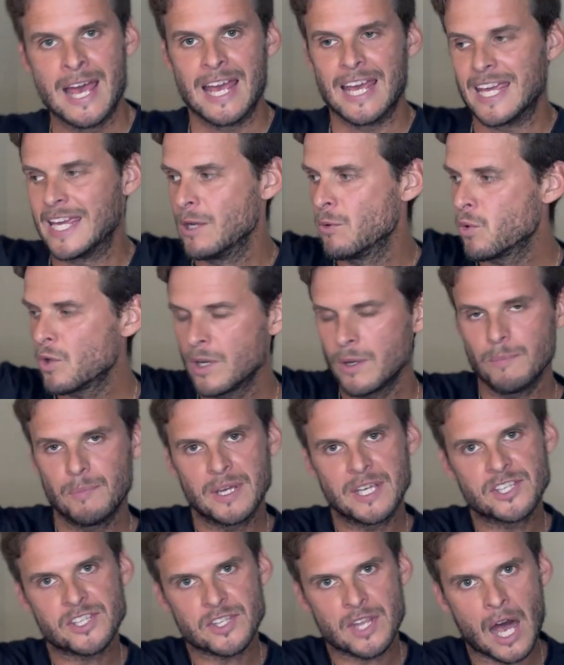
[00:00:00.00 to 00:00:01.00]
he wouldn't be
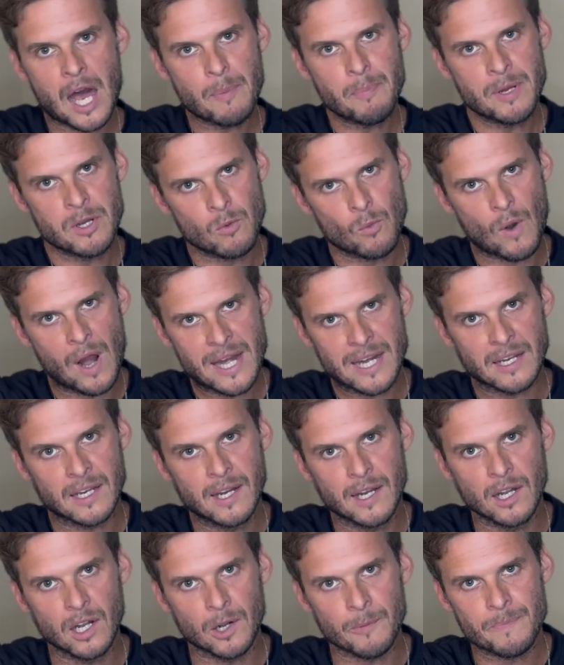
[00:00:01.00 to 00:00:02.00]
stopping right
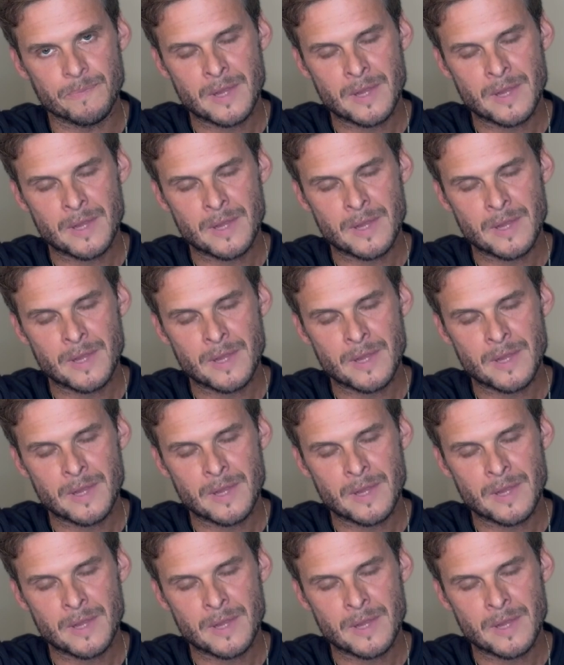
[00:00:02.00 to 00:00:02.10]
here.